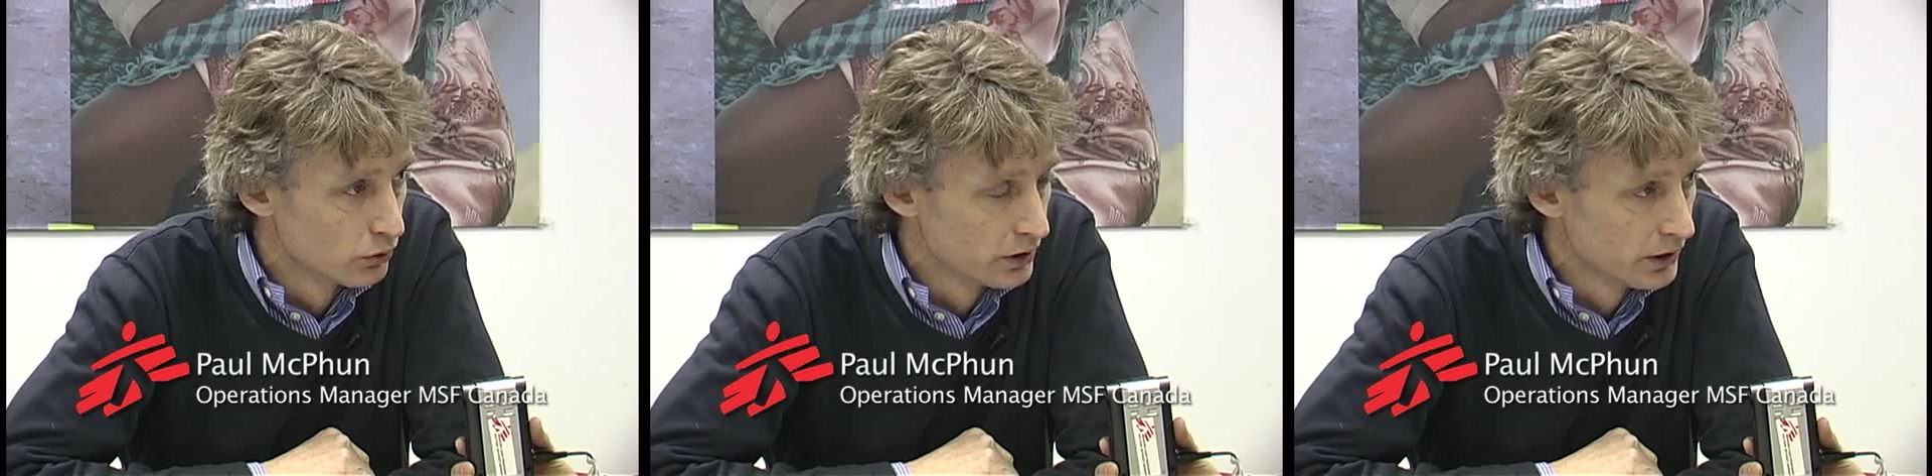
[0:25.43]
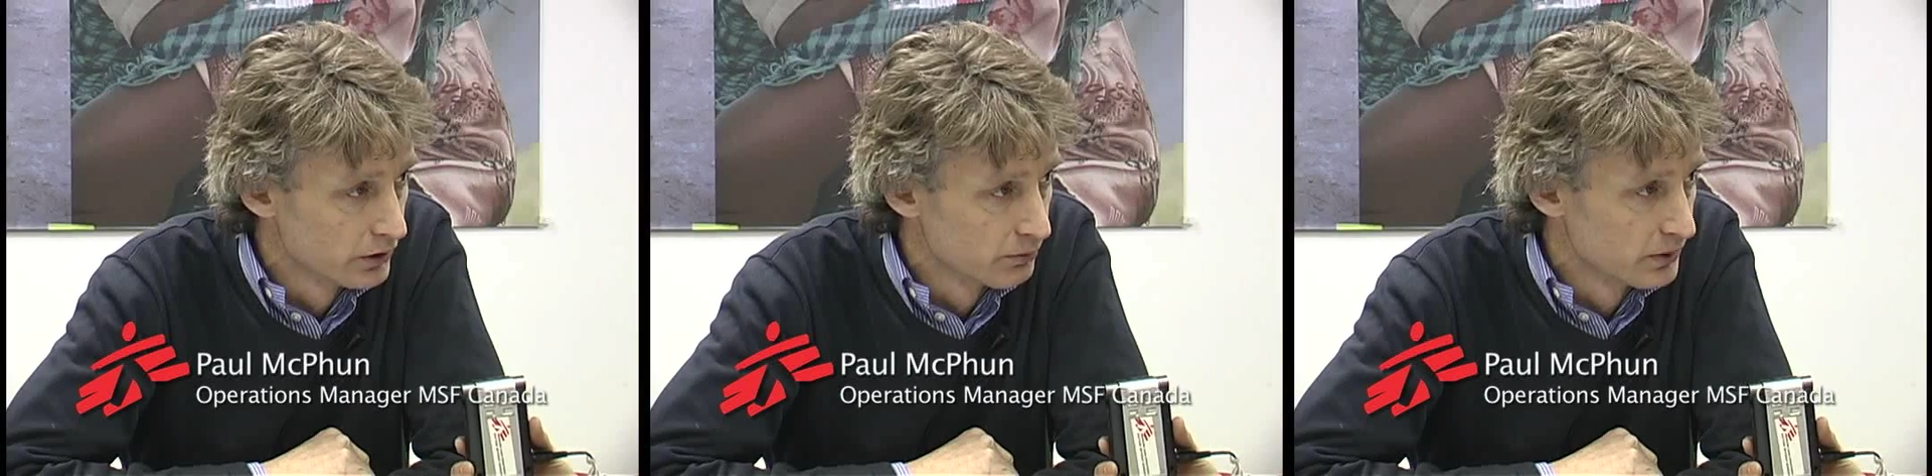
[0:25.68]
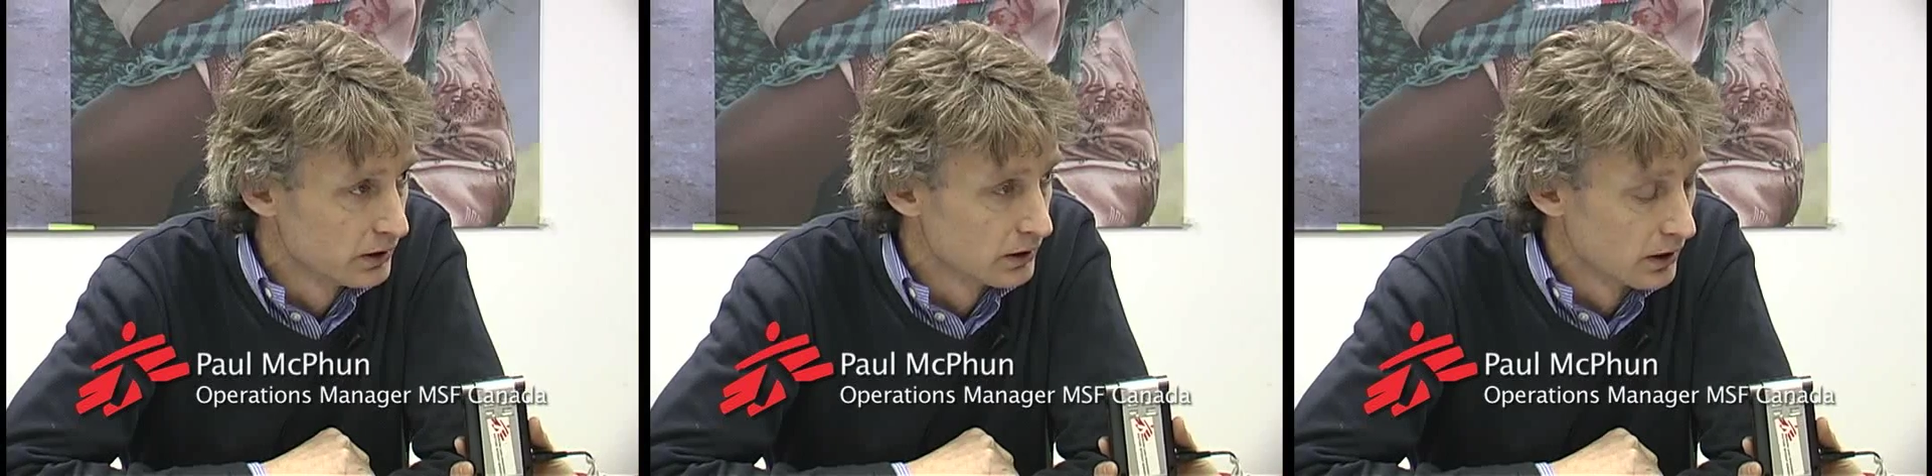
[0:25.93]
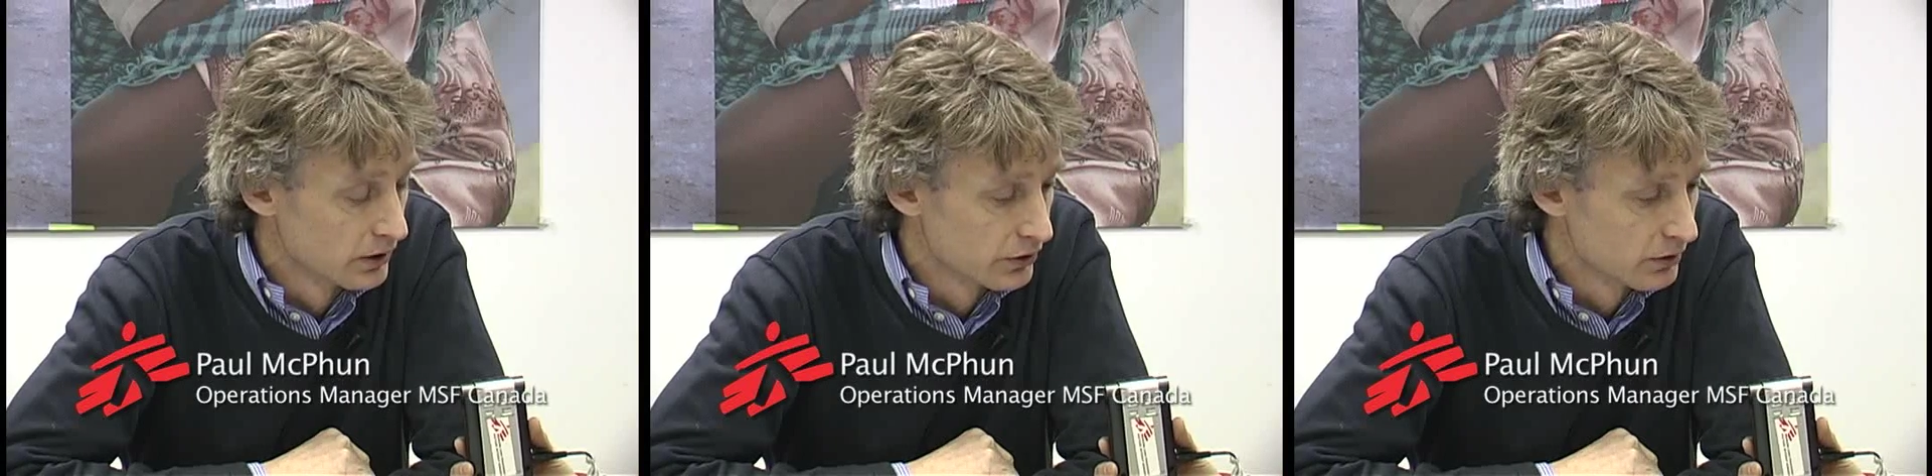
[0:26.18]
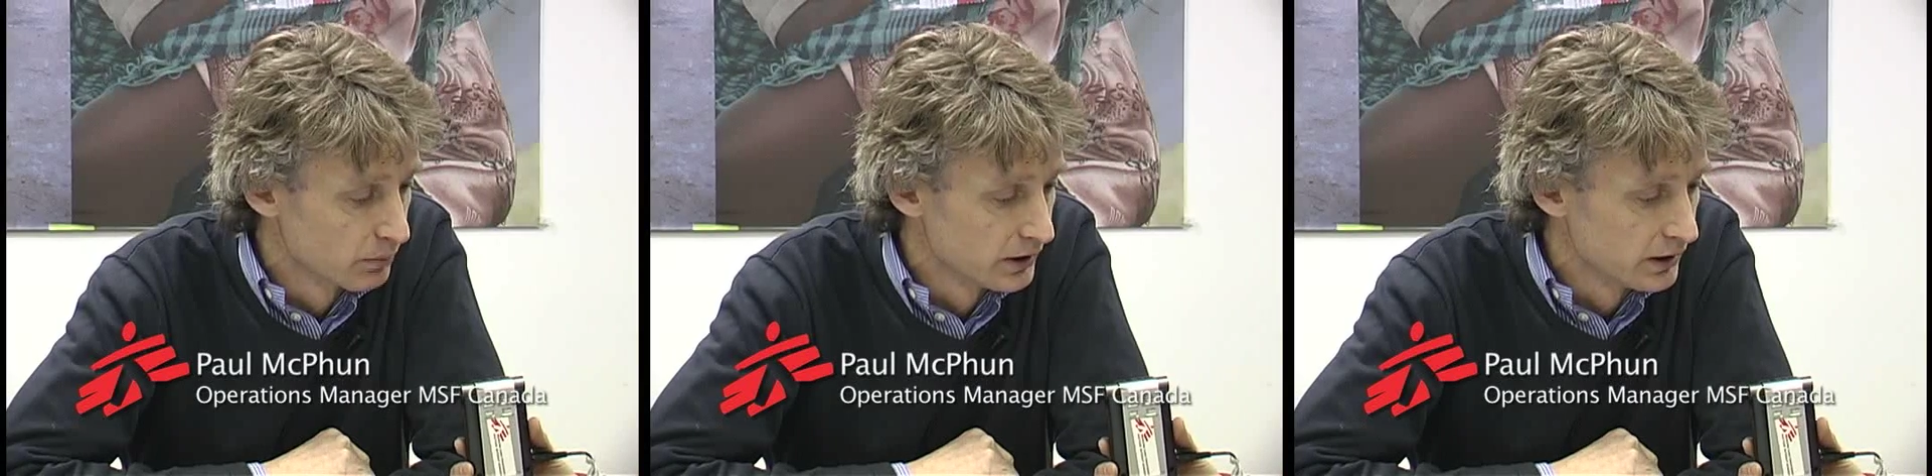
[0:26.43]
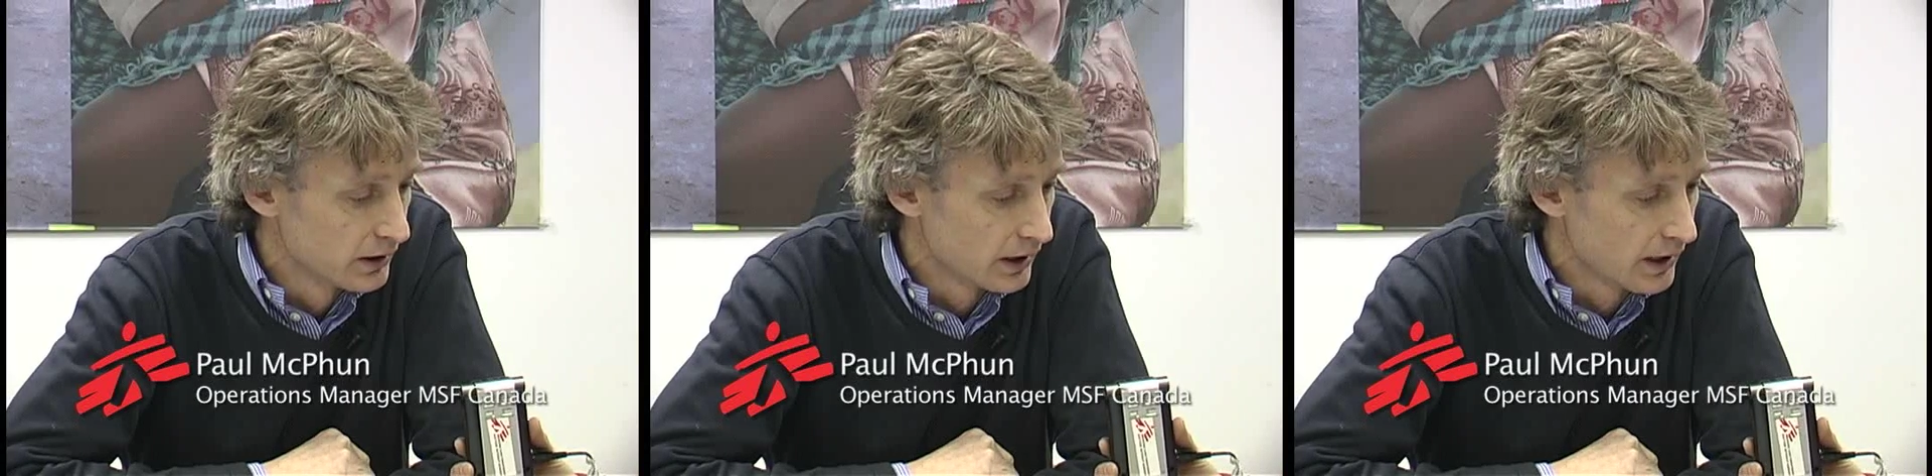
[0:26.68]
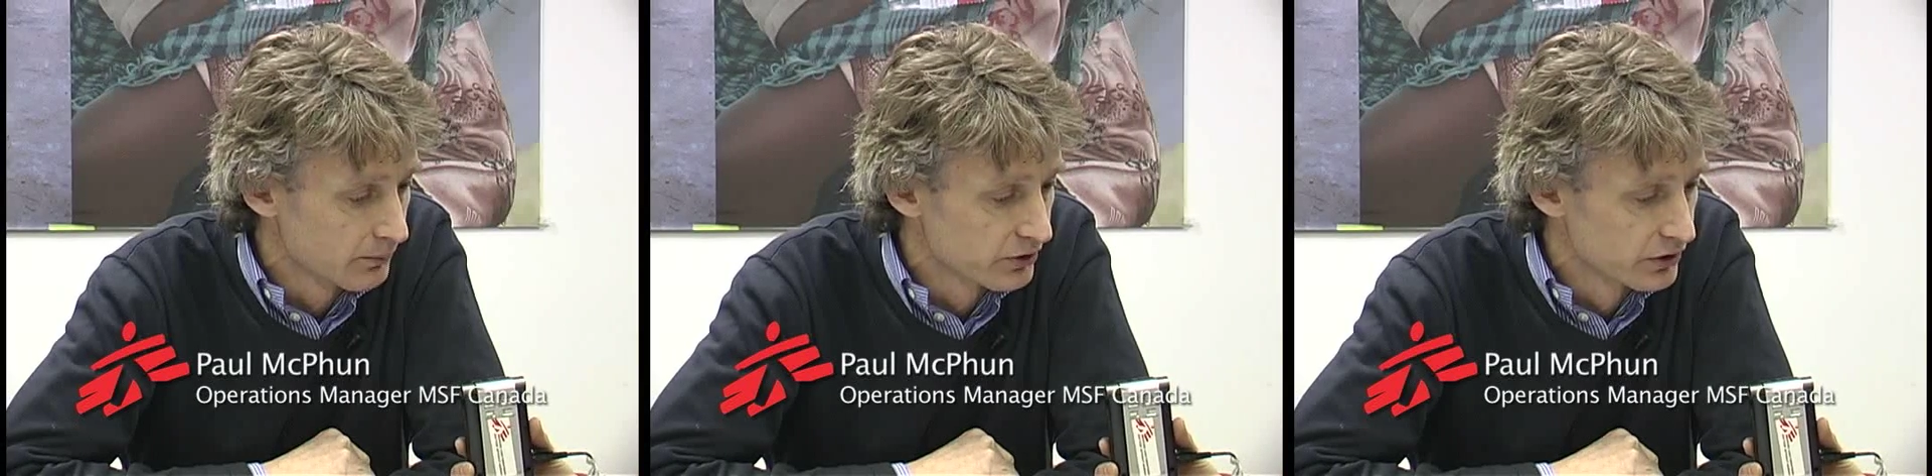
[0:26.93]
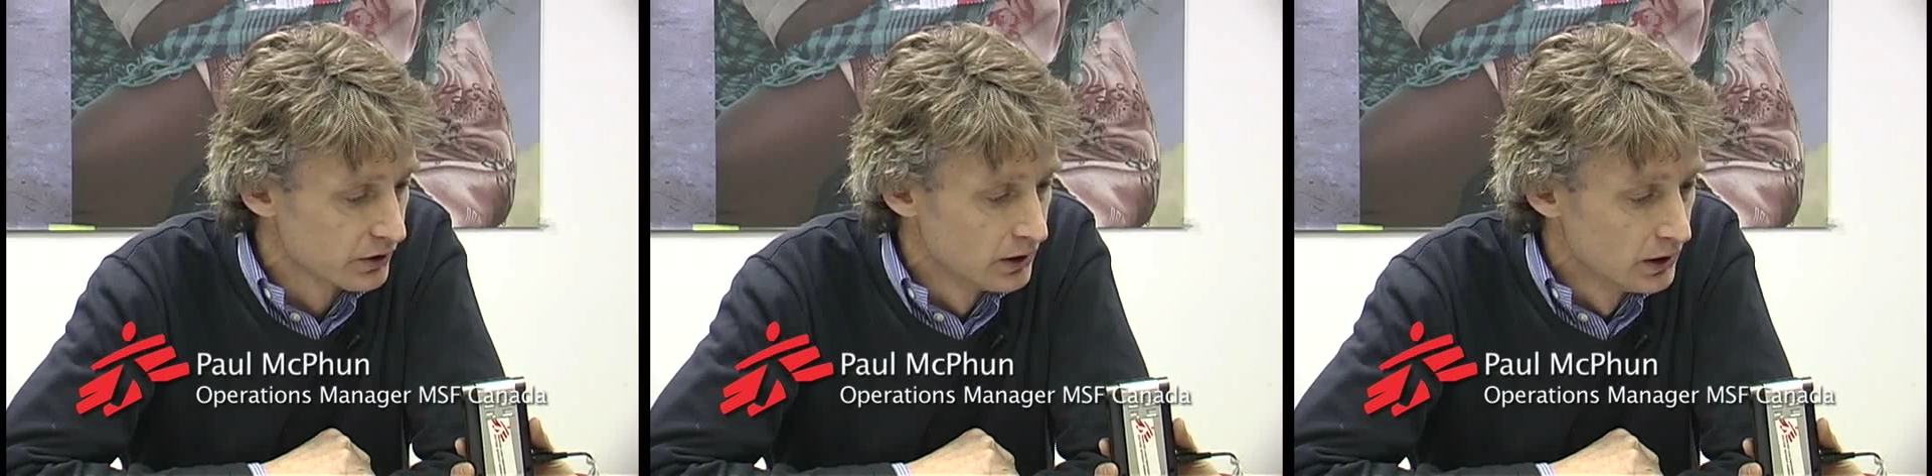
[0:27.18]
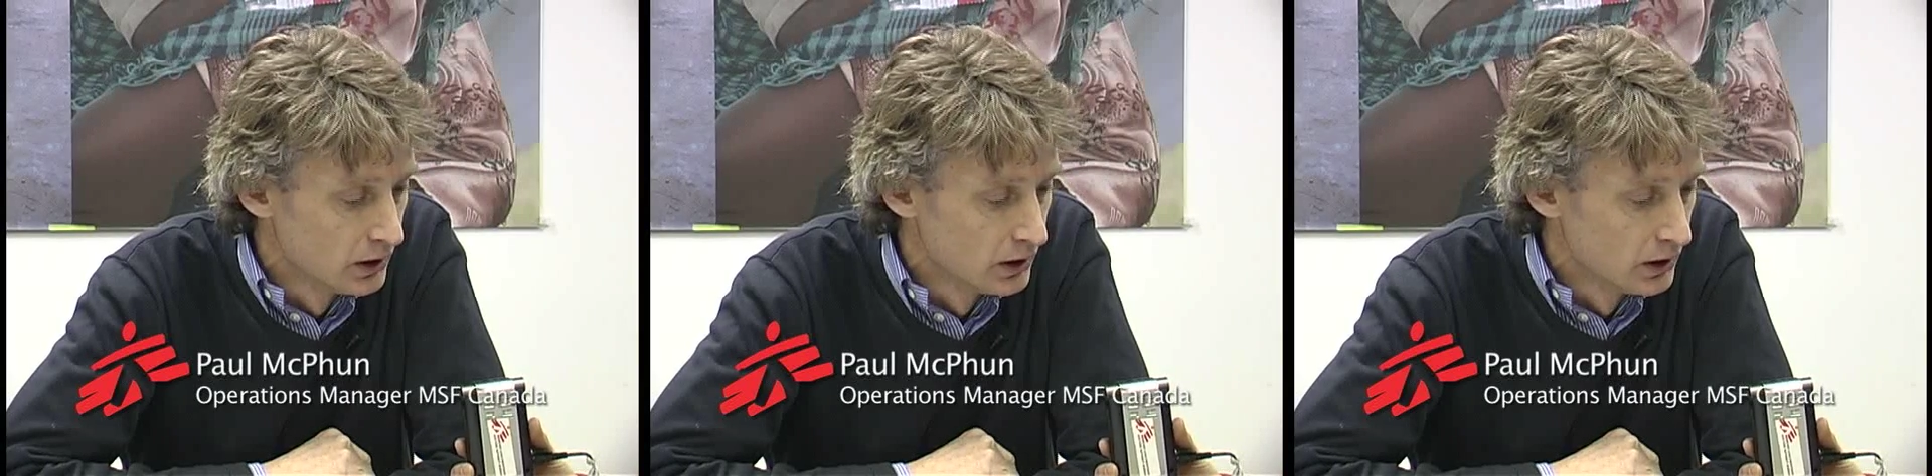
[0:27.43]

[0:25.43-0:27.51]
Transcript: One has completely collapsed.